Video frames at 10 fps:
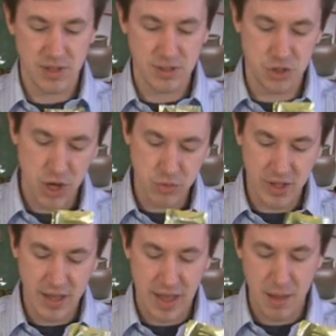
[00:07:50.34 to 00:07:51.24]

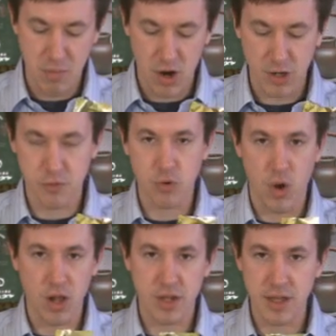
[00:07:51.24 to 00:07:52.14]
Generally a mark of
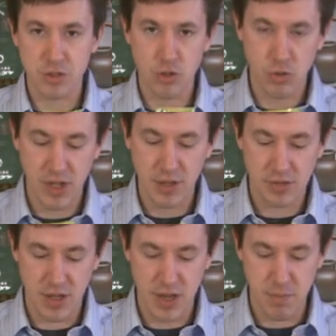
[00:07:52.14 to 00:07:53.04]
quality, 2
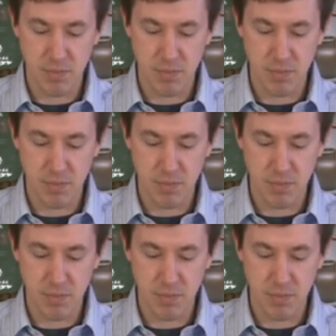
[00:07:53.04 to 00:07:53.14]
leaves and a